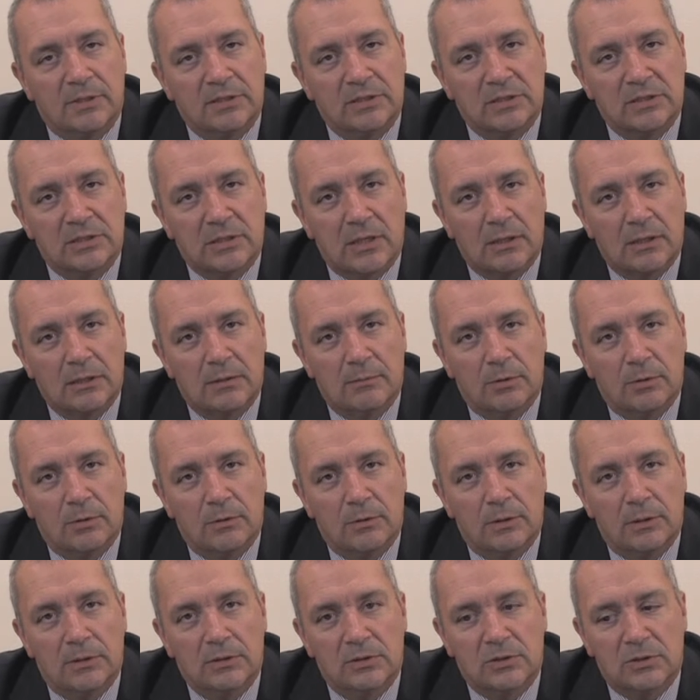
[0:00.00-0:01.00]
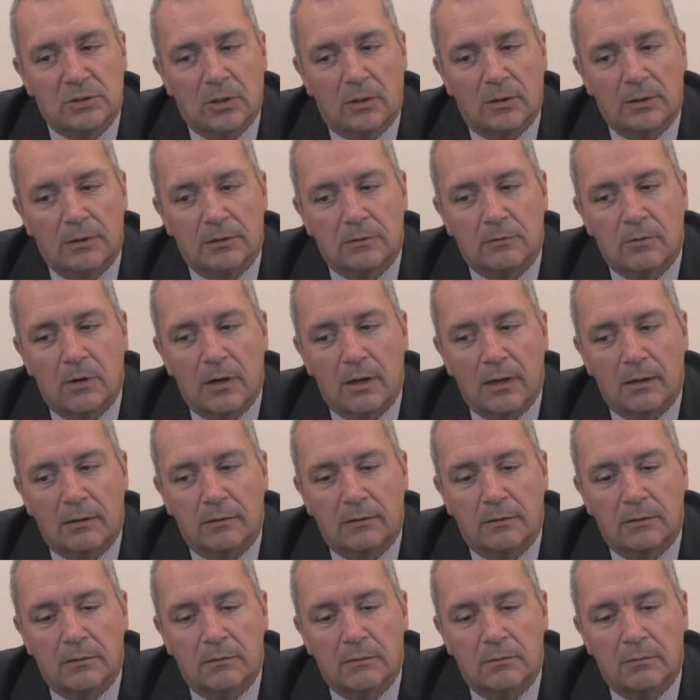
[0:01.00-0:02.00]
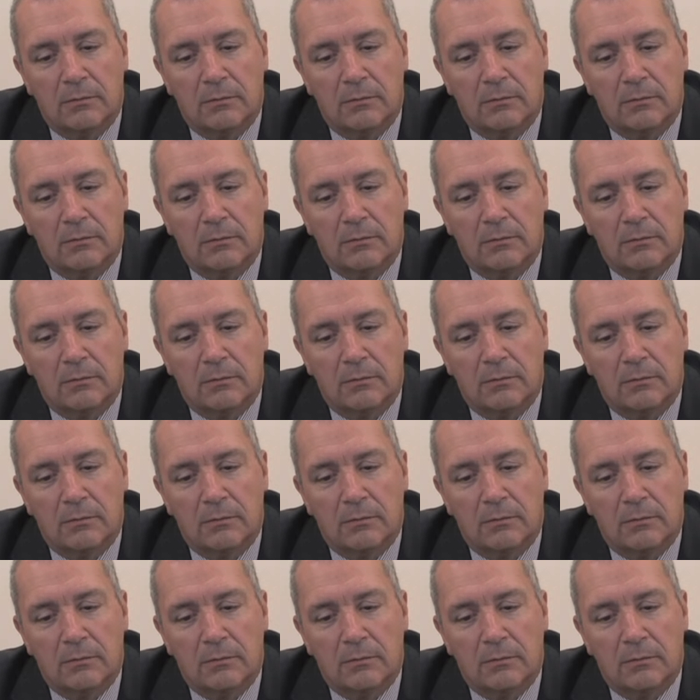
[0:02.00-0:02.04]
stable and solid ground.